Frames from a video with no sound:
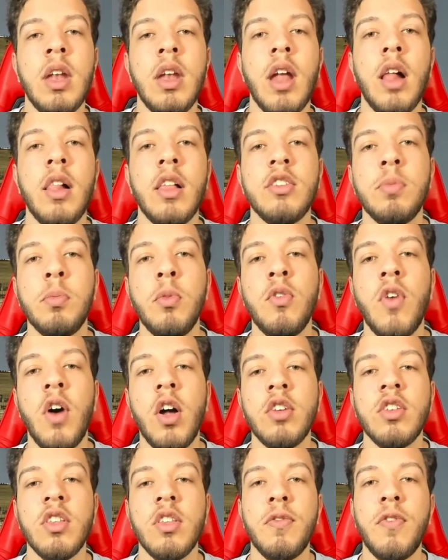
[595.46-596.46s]
Now let's move
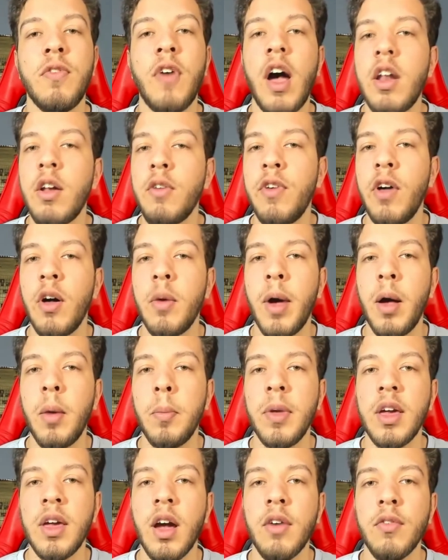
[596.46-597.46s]
on to the final film I'll
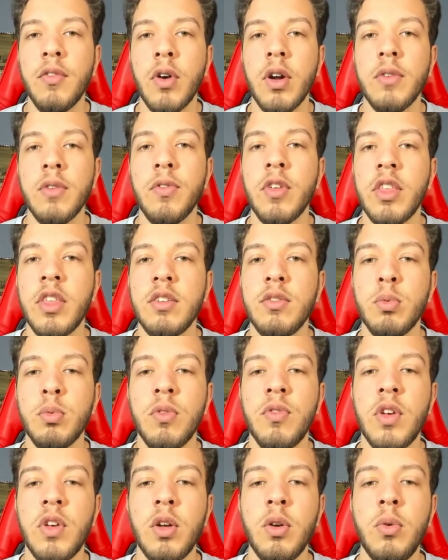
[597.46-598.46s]
be covering for this
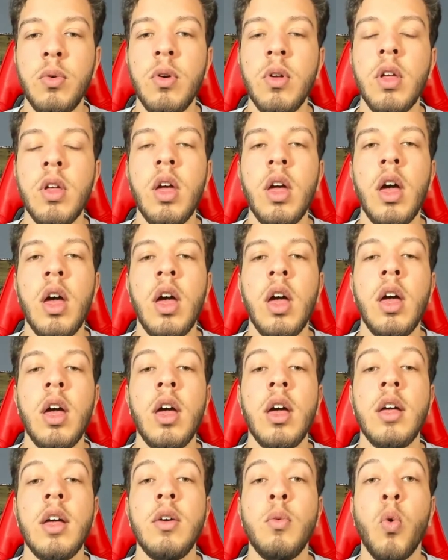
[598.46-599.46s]
review,
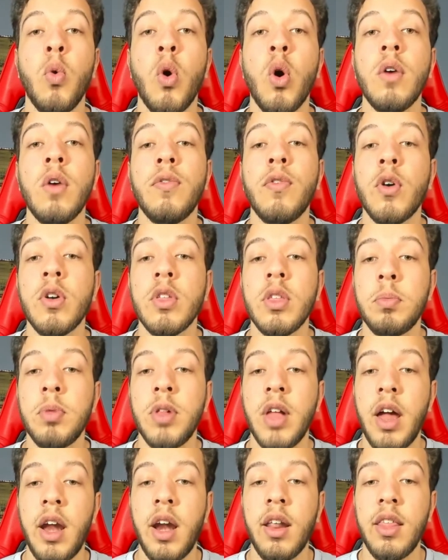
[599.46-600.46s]
War for the
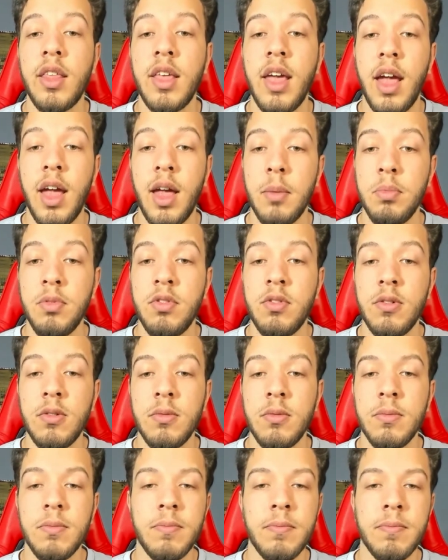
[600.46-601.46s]
Planet of the Apes.